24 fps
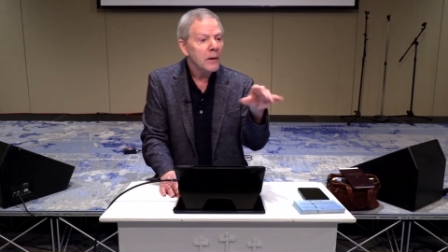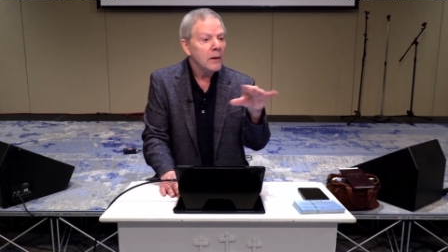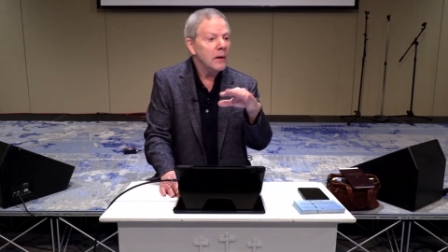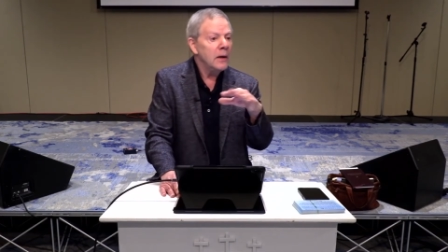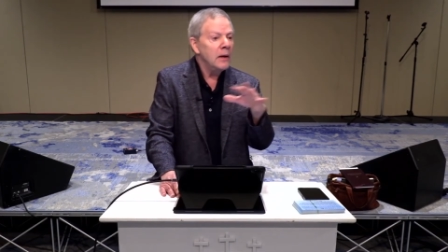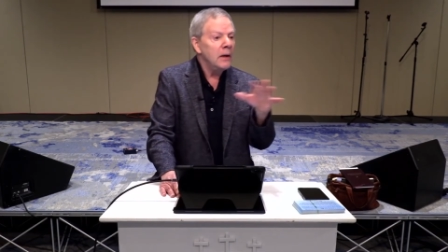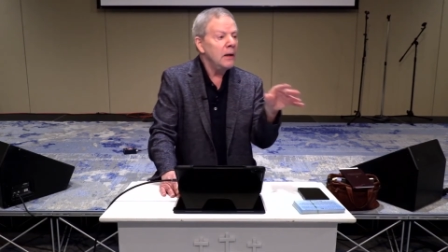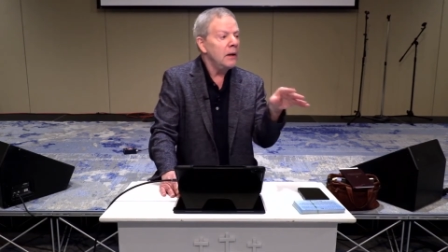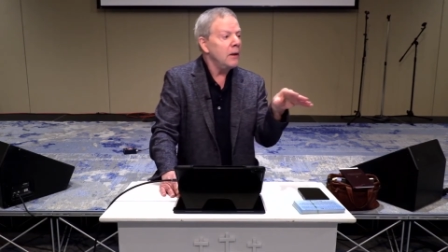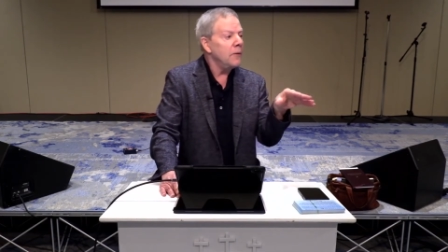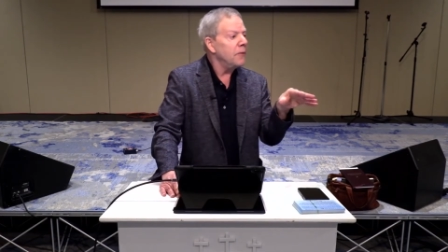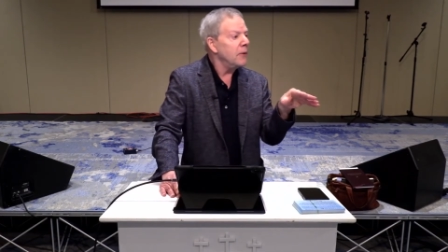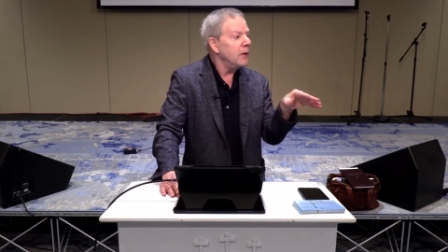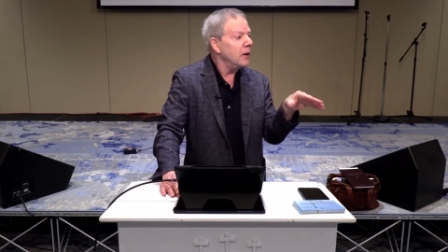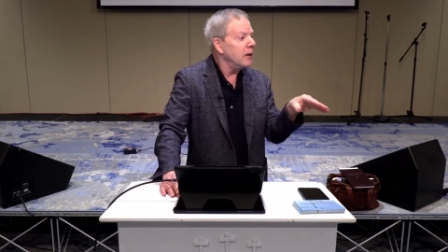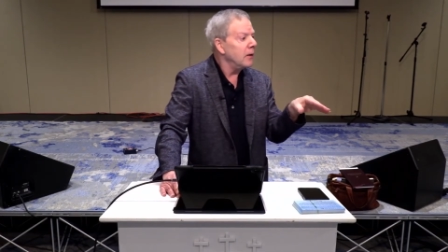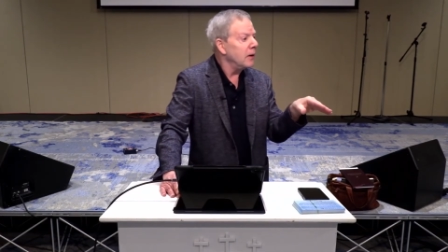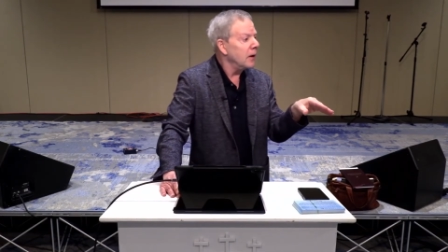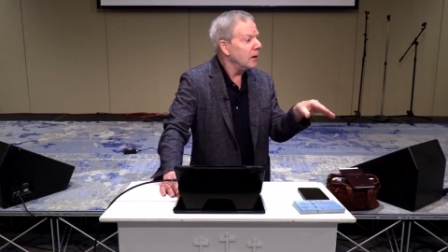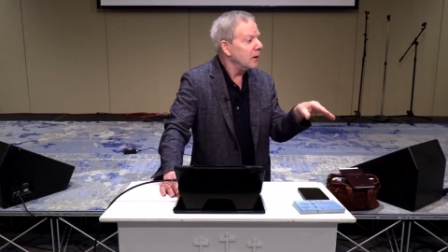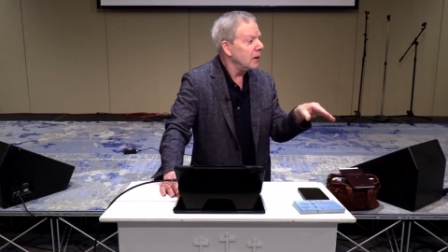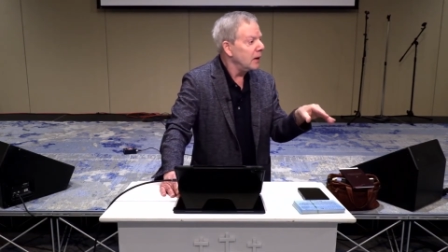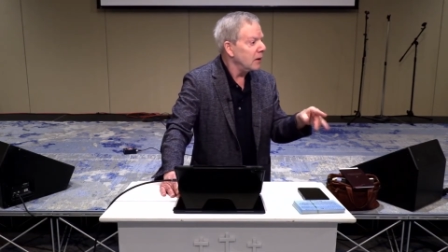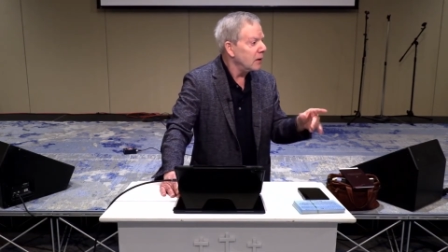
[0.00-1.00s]
Anything
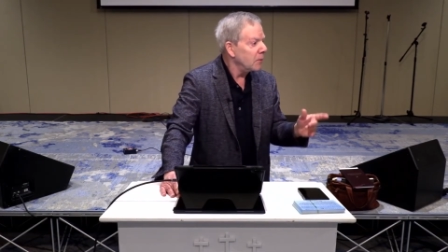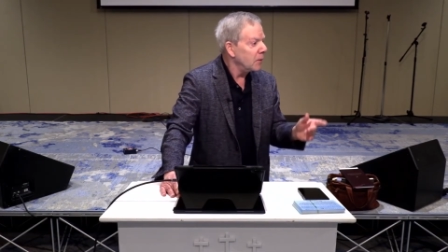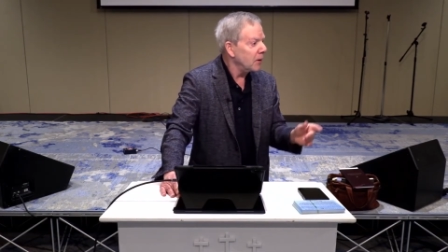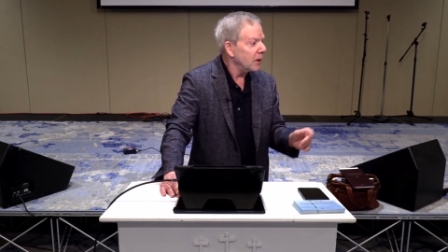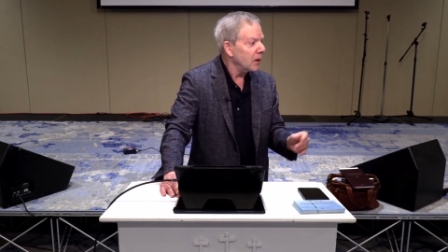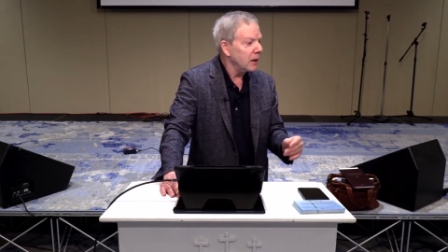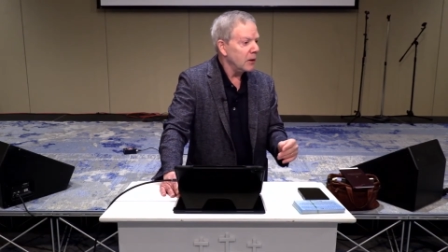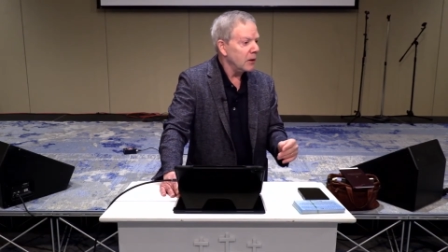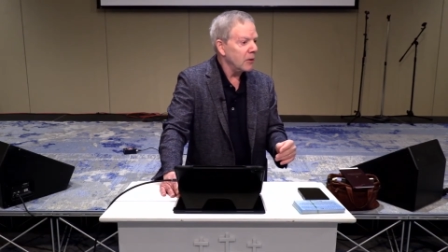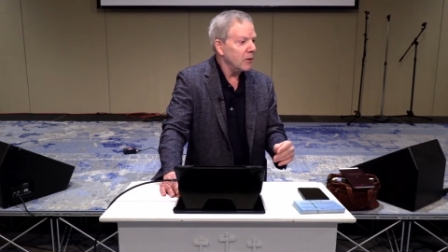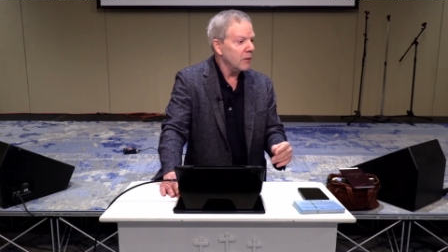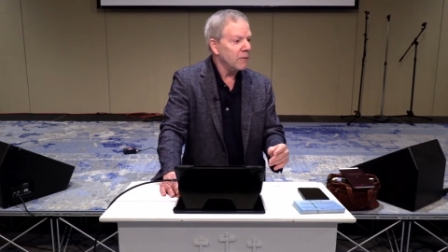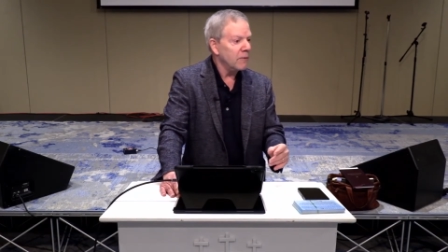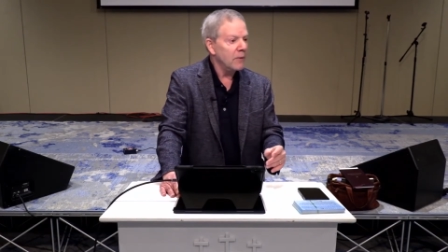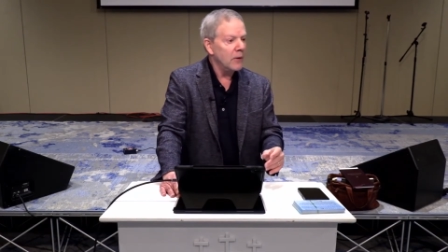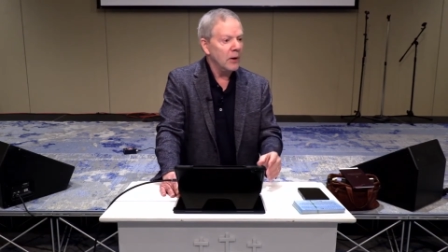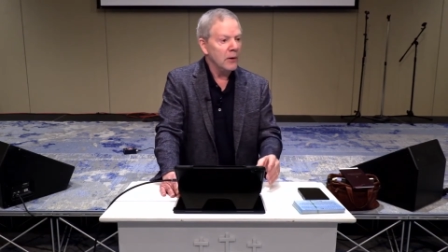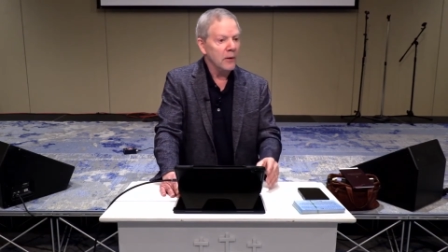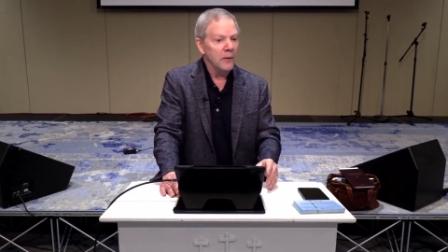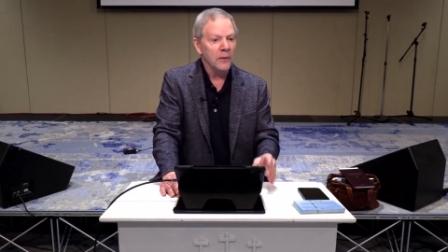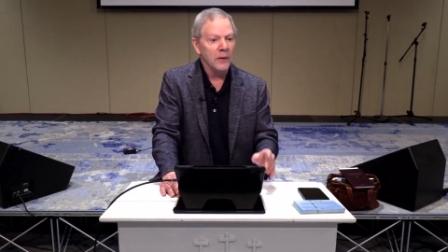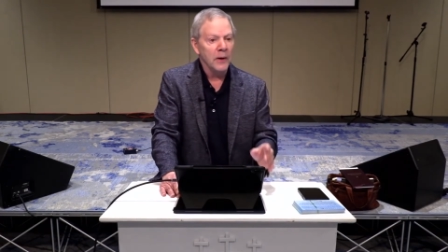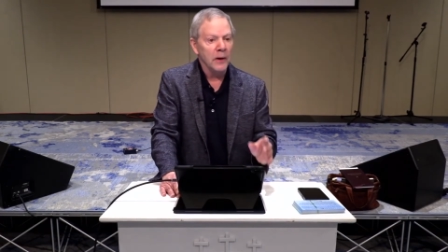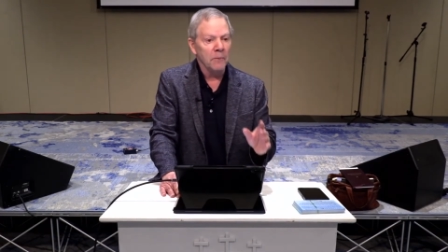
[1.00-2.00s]
that needs to be
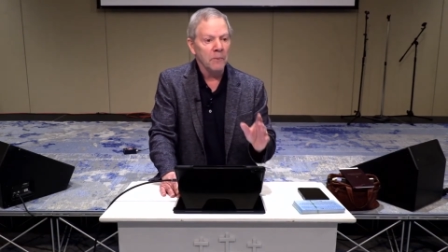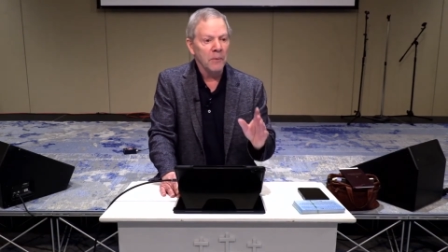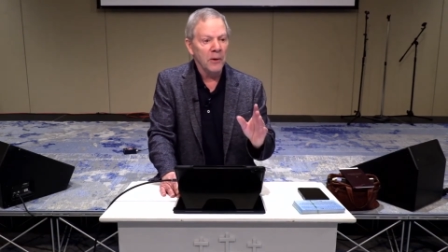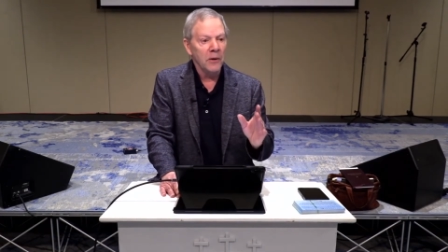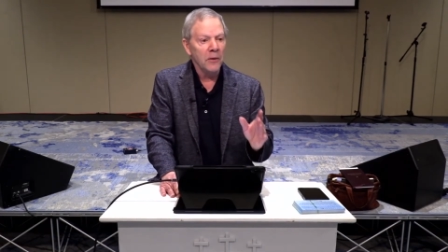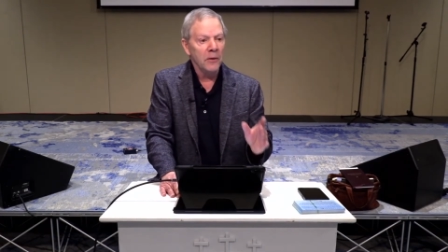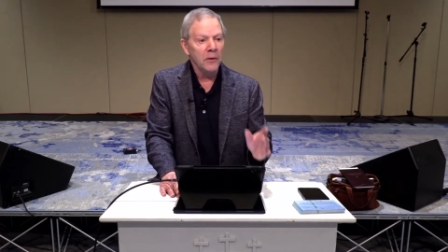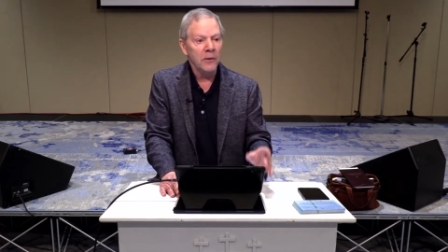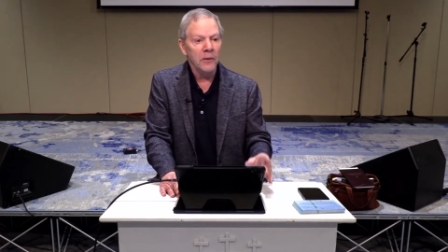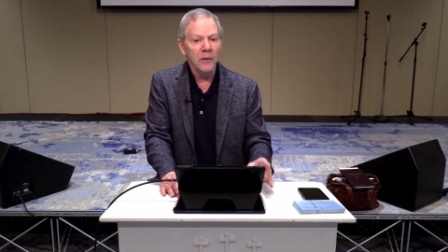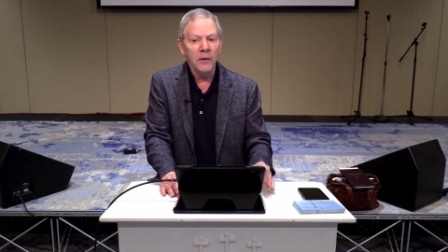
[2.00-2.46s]
clarified on that? Because